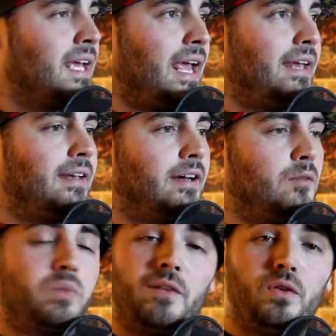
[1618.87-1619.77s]
And
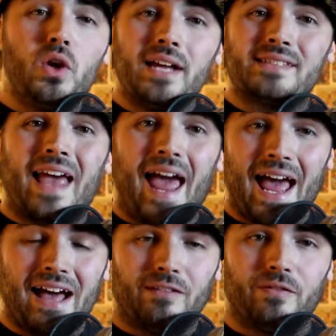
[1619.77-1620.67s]
if you guys
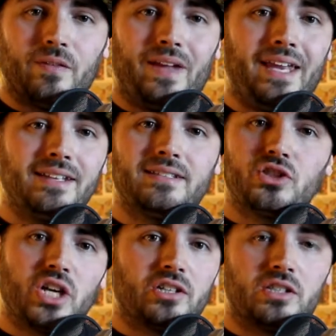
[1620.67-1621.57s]
have any
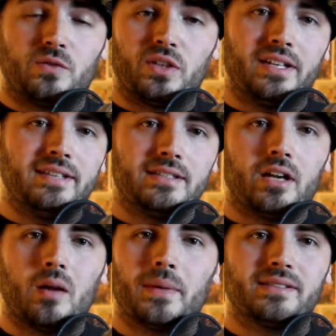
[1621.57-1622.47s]
suggestions for DC
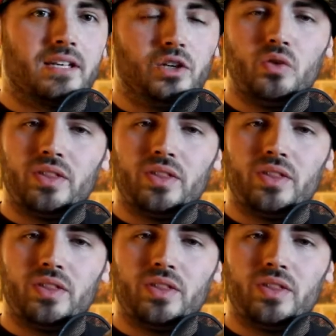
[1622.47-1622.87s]
comics that you